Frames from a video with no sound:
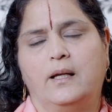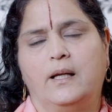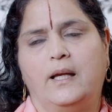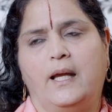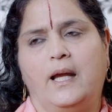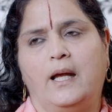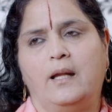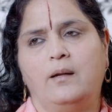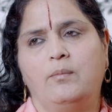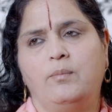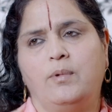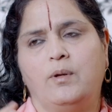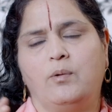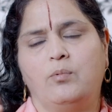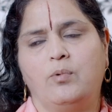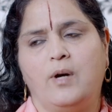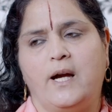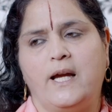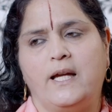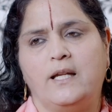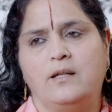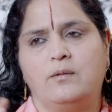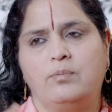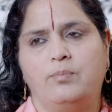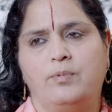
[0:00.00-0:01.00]
can be
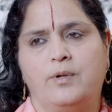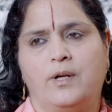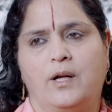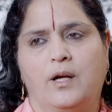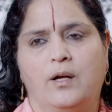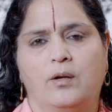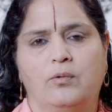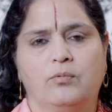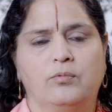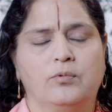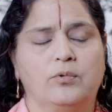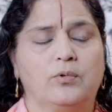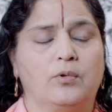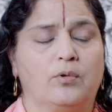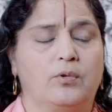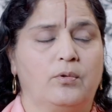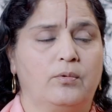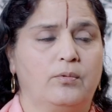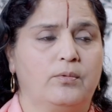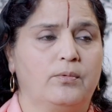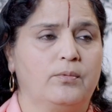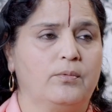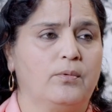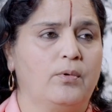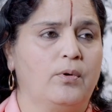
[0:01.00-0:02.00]
white, brown,
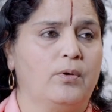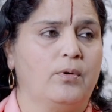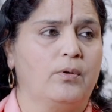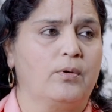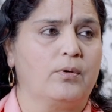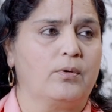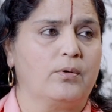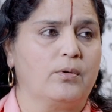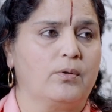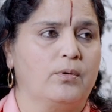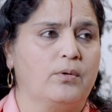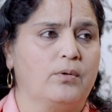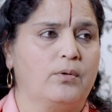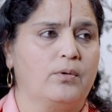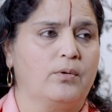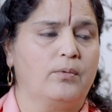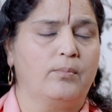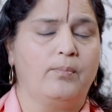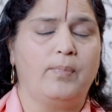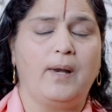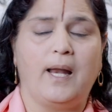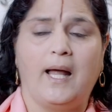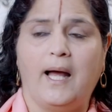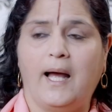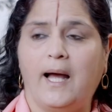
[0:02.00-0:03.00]
or
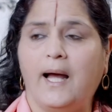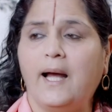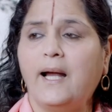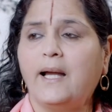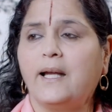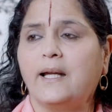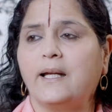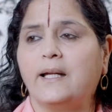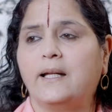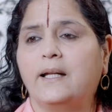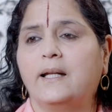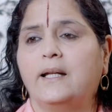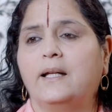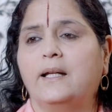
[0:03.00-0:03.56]
black.